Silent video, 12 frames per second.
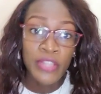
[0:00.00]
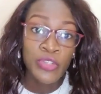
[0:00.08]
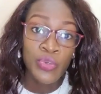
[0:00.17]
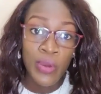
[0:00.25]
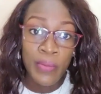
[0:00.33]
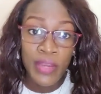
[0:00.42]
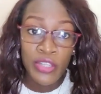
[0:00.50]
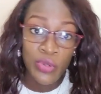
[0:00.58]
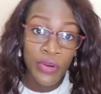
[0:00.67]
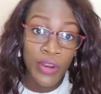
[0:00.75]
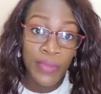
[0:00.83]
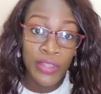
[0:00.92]
mature
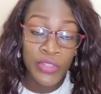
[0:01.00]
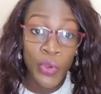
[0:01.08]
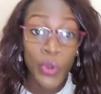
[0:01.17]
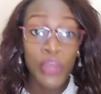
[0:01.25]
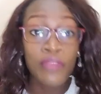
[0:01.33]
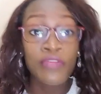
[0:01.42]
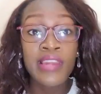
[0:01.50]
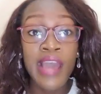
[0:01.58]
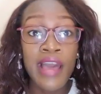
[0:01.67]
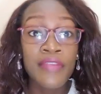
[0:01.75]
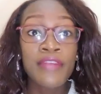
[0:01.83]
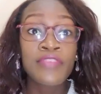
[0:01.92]
mature rabbits or even
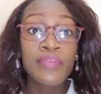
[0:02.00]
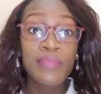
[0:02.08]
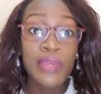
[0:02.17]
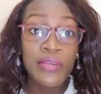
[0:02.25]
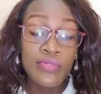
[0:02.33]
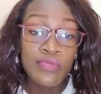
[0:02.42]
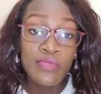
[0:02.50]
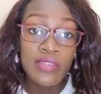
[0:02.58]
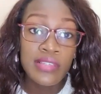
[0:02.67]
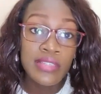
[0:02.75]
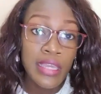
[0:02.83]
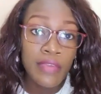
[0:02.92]
other females. You
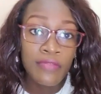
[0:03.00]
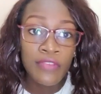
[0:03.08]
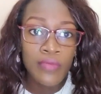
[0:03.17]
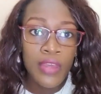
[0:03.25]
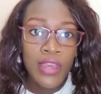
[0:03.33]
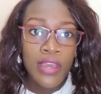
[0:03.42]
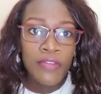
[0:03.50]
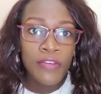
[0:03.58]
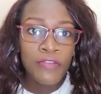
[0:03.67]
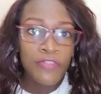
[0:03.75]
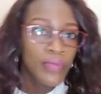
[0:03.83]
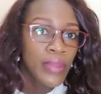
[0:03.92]
may say fem the
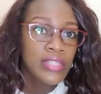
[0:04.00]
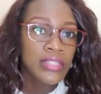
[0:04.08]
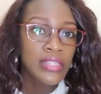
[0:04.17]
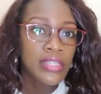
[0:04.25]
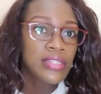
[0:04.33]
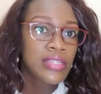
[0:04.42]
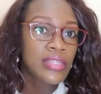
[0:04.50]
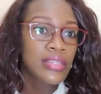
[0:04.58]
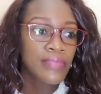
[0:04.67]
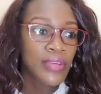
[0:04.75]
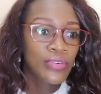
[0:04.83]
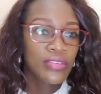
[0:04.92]
female is
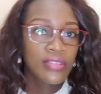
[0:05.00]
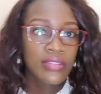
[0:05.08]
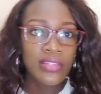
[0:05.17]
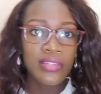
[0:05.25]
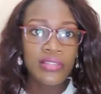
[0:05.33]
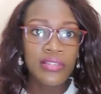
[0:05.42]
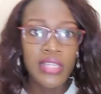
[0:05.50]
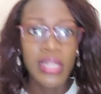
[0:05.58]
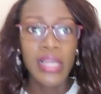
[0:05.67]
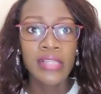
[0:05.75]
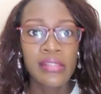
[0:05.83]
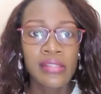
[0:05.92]
eating because it is
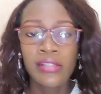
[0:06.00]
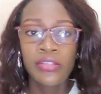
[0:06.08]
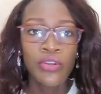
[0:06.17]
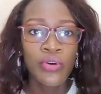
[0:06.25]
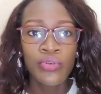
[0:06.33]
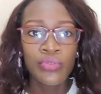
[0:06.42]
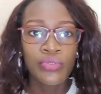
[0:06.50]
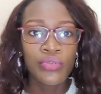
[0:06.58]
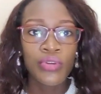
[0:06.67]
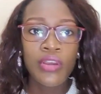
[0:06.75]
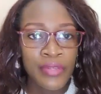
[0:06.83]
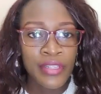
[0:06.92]
jealous. No,
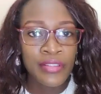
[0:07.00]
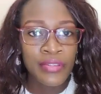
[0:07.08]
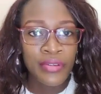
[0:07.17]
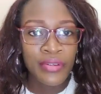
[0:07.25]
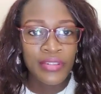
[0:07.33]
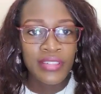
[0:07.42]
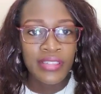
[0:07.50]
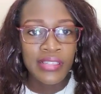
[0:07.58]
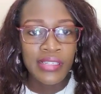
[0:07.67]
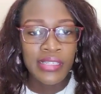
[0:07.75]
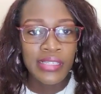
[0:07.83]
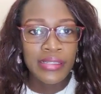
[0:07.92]
please don't.
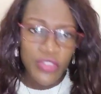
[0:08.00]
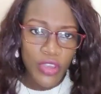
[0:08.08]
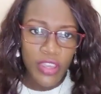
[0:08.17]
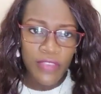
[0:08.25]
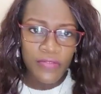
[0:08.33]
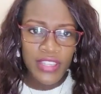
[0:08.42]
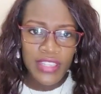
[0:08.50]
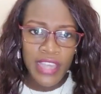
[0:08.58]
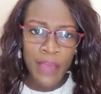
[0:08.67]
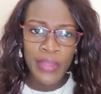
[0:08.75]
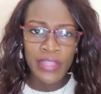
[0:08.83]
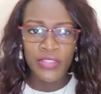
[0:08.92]
So if this
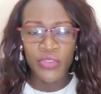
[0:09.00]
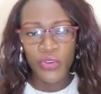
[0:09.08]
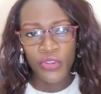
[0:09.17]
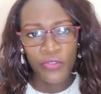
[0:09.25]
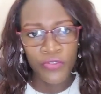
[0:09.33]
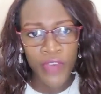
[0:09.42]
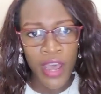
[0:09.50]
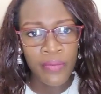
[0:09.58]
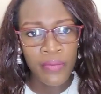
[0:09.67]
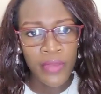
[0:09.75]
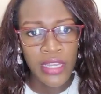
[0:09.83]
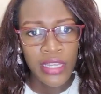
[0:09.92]
happens on your
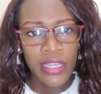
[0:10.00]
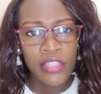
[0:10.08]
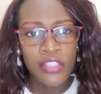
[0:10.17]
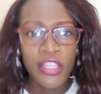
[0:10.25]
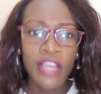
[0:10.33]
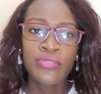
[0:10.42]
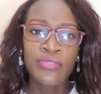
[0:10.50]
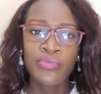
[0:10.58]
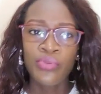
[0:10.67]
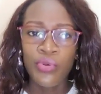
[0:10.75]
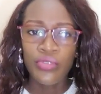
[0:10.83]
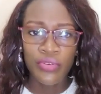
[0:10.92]
farm, check
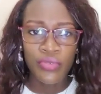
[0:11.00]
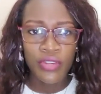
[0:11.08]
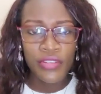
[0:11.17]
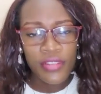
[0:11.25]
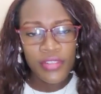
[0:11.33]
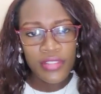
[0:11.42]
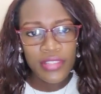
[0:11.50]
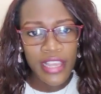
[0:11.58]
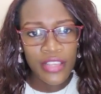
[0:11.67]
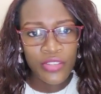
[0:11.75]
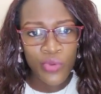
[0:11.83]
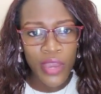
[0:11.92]
through all the reasons
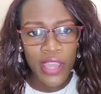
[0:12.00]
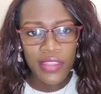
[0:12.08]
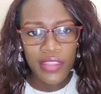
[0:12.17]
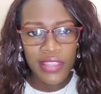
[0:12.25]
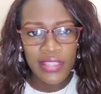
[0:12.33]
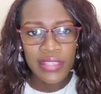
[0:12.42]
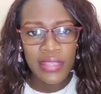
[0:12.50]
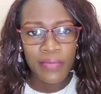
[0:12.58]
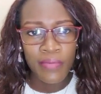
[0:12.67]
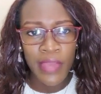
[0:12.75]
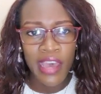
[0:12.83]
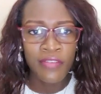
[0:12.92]
as to why this
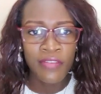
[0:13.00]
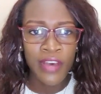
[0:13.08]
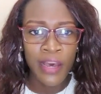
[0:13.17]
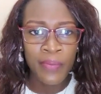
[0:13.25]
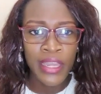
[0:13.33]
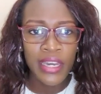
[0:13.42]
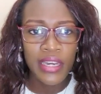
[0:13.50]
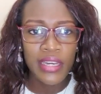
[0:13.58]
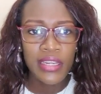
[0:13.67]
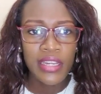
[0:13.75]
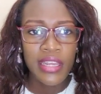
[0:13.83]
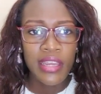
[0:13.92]
may have happened
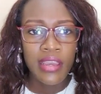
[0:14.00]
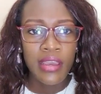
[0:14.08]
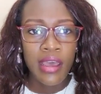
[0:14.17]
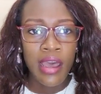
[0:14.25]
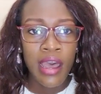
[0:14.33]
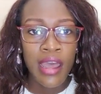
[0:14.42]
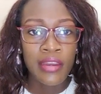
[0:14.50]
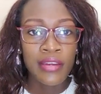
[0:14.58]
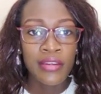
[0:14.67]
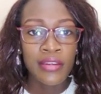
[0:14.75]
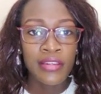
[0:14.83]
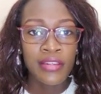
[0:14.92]

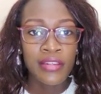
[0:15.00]
and